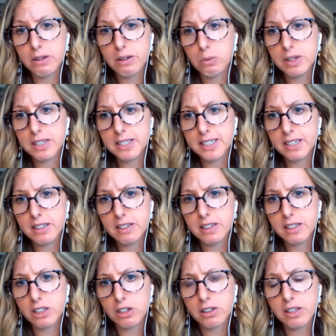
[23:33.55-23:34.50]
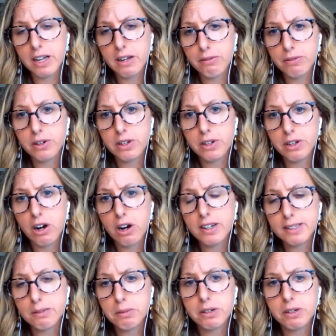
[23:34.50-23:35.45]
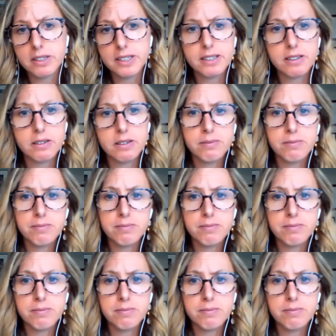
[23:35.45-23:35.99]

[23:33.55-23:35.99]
And what does that look like for your hospitals?